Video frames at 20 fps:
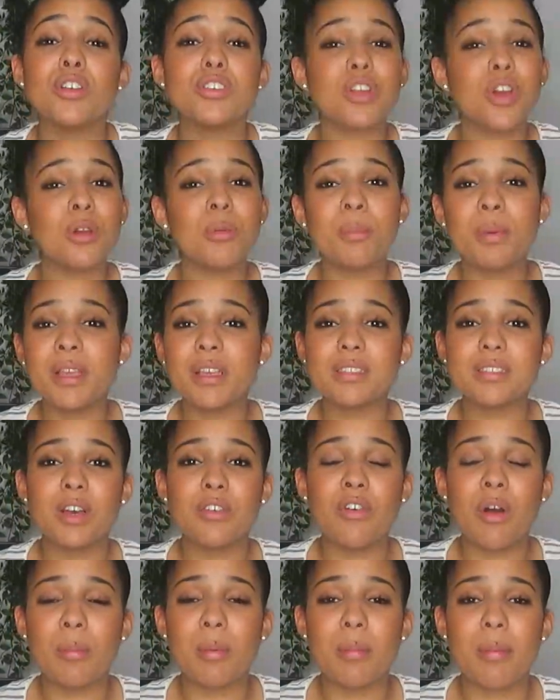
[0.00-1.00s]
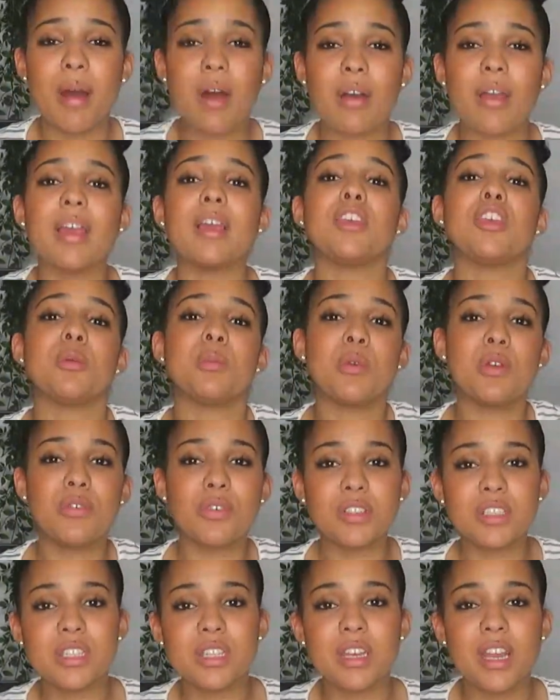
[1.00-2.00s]
Don't beat yourself up about it. You
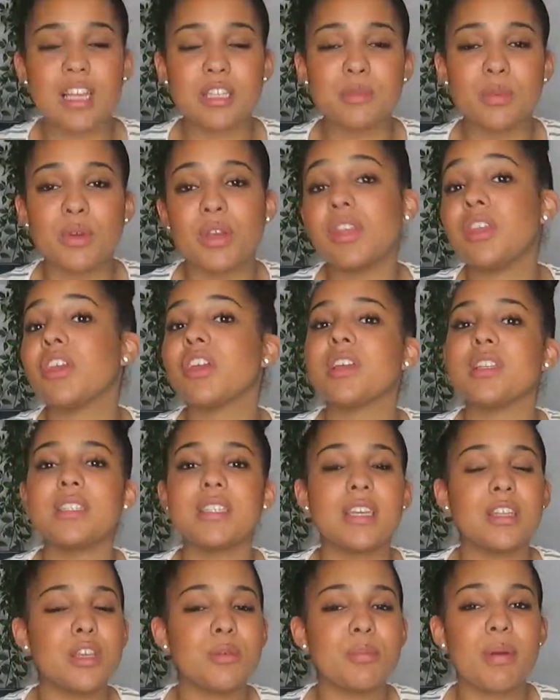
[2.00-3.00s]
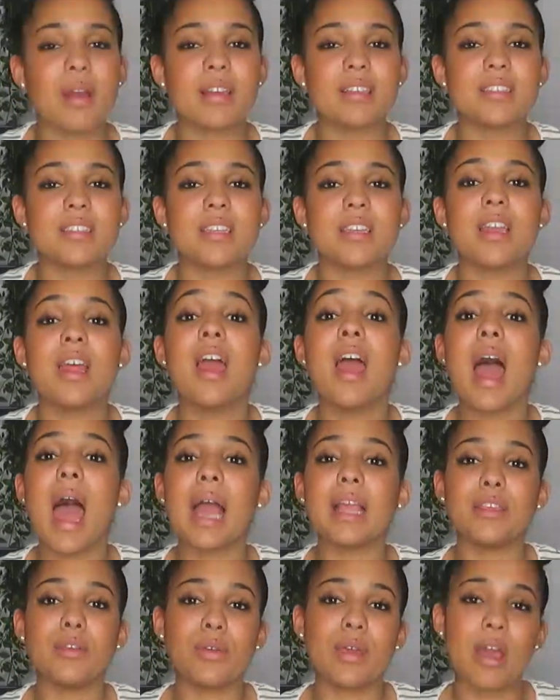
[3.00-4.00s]
move on to the next booking, you continue practicing,
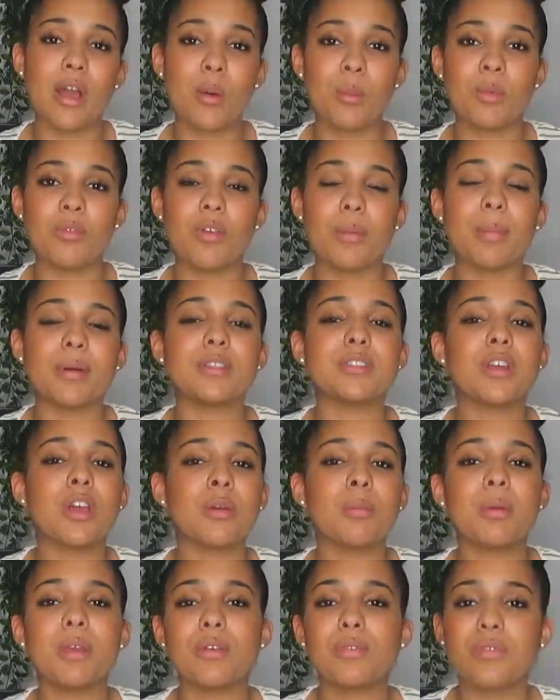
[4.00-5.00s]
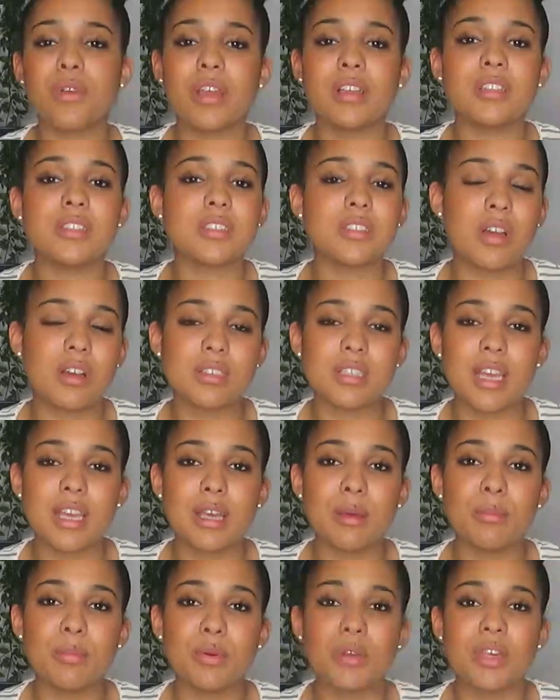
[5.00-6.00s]
and you get on with it. But don't be afraid to start
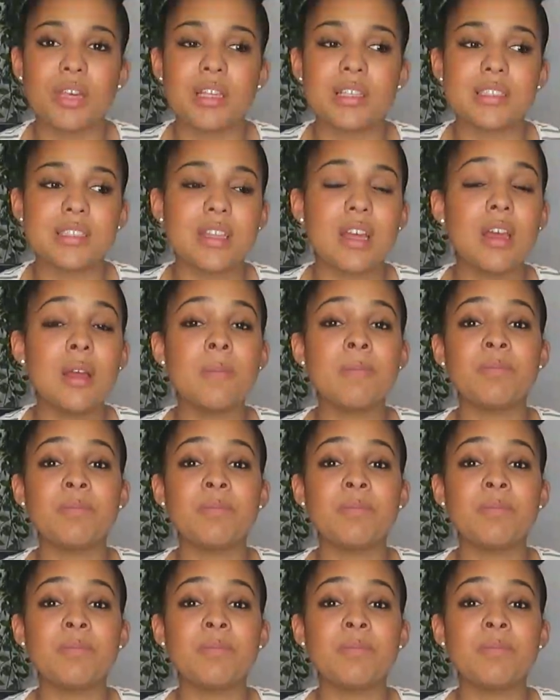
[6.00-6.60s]
taking bookings.